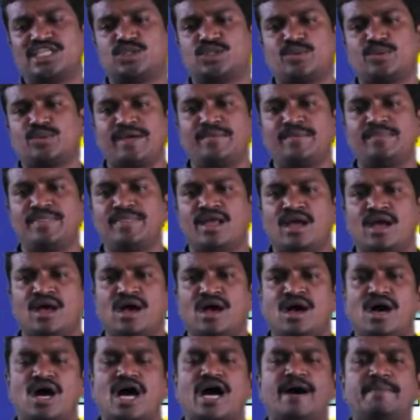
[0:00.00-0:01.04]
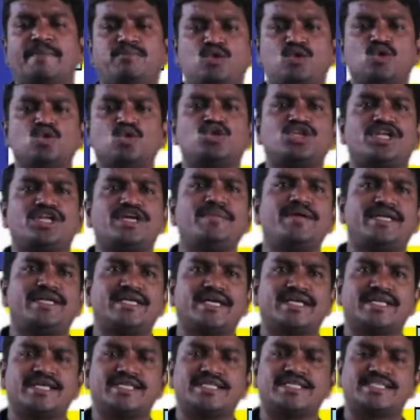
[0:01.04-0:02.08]
way up to 3-bit
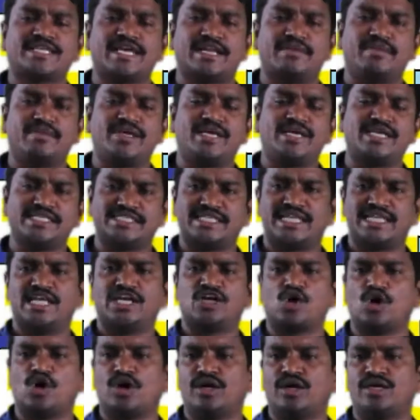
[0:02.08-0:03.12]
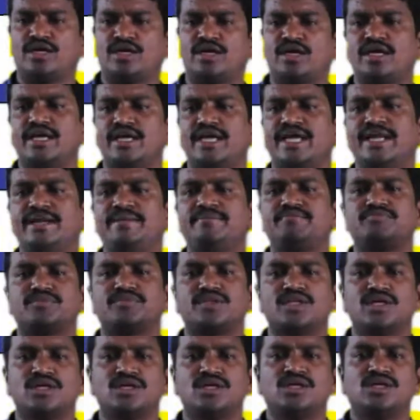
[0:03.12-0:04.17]
errors can be easily caught in
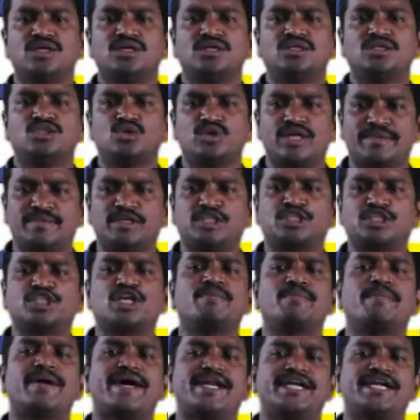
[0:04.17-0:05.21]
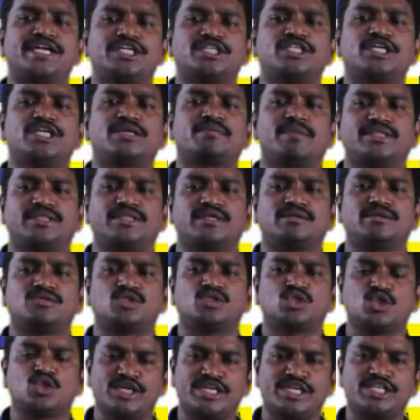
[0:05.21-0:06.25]
2-dimensional parity check method.
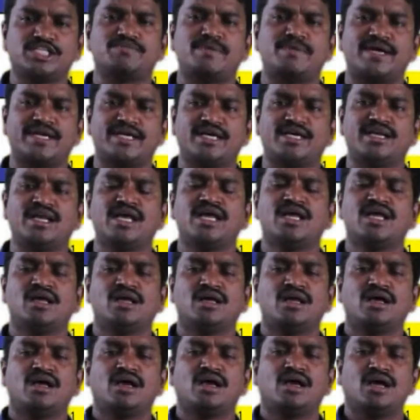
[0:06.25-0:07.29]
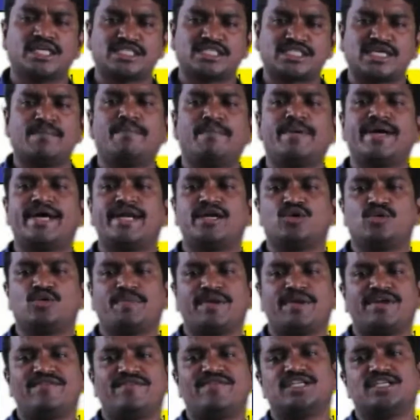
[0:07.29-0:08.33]
So it is better as compared to
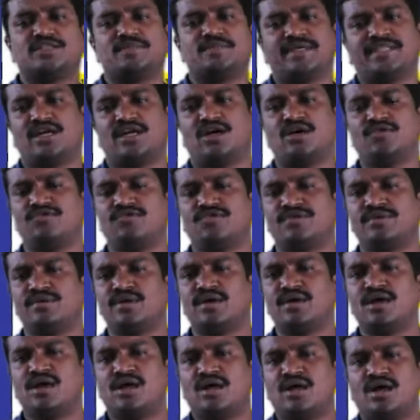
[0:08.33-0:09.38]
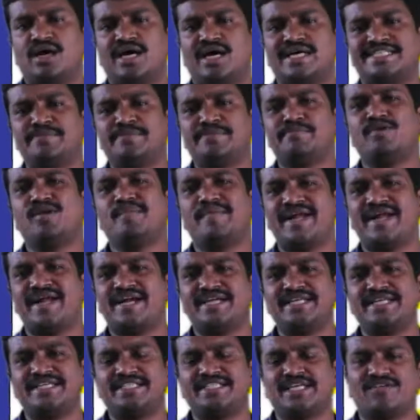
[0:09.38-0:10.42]
previous method of simple
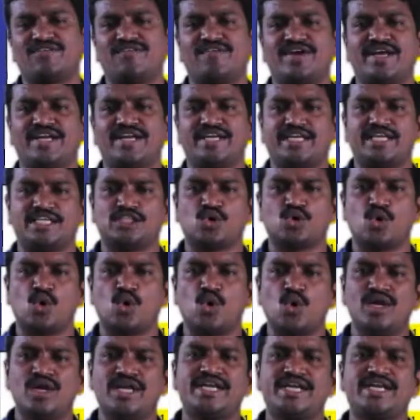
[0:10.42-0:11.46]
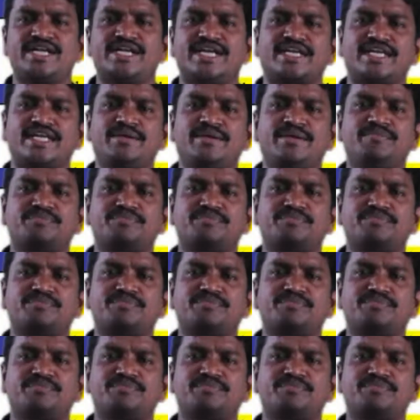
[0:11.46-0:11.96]
parity check where it is only detecting